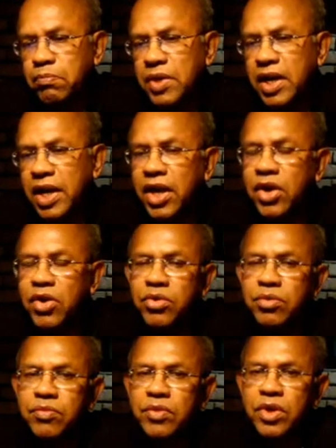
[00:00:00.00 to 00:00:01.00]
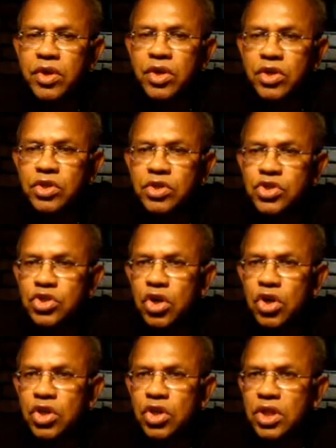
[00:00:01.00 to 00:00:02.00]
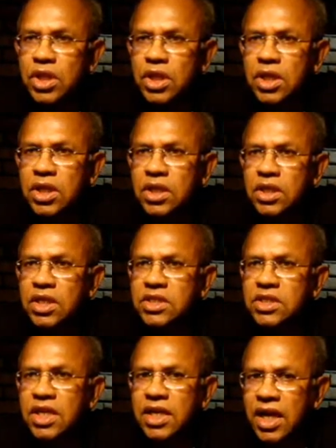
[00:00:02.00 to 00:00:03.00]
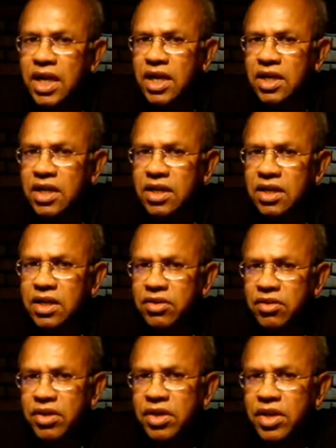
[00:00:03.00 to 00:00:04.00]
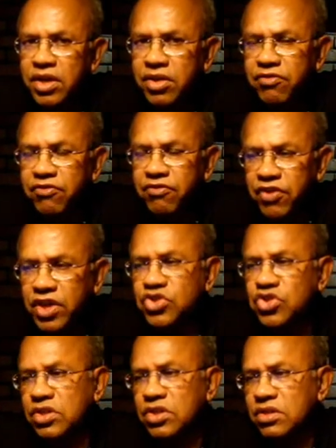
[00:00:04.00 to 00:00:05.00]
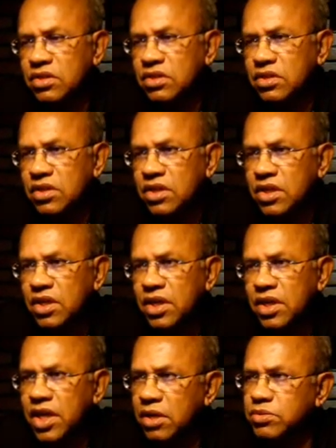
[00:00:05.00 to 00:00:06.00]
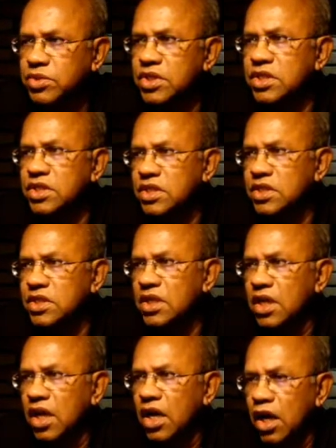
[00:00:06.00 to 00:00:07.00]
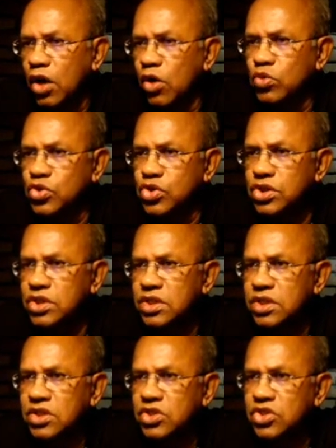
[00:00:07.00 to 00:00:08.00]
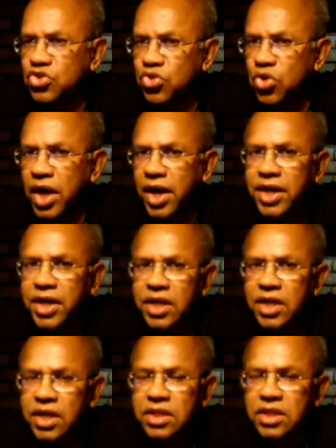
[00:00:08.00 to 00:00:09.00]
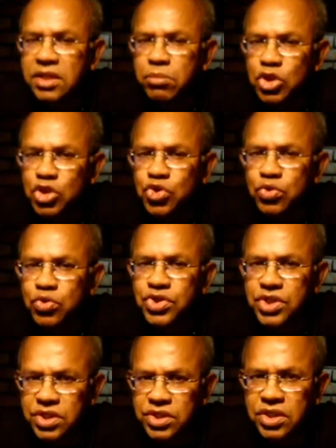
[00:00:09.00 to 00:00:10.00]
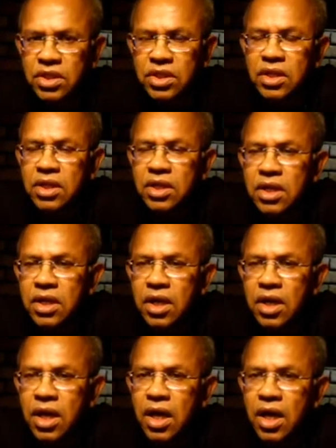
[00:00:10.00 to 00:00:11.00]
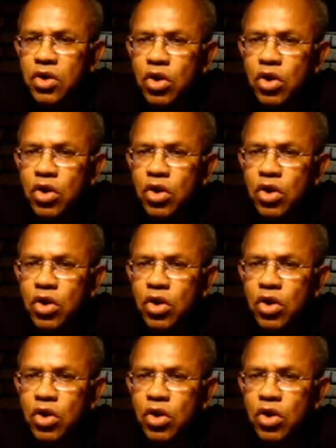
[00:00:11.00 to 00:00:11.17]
layer. So this little feature keeps this house dry in the monsoon season, and